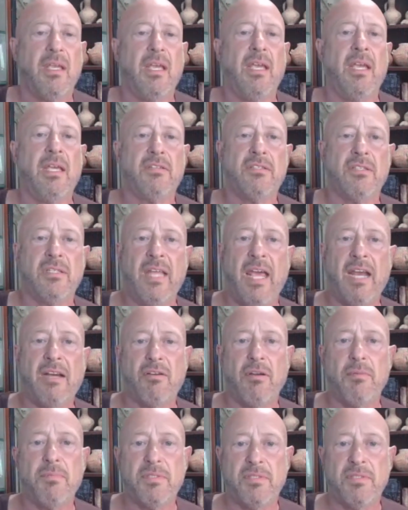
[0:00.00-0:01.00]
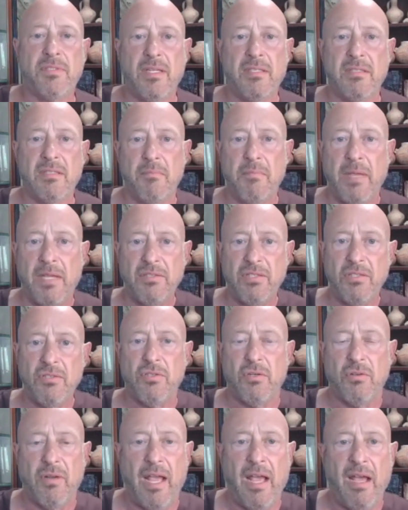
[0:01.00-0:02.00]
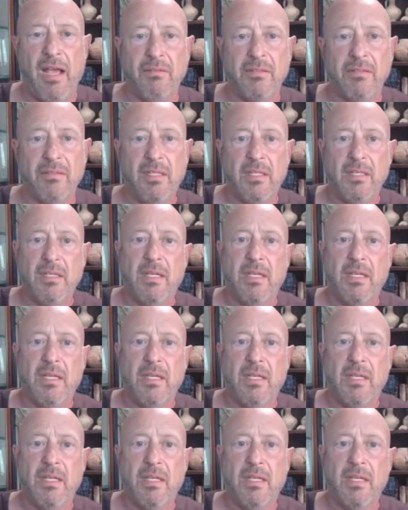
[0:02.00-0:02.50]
and Sennacherib sends a messenger out.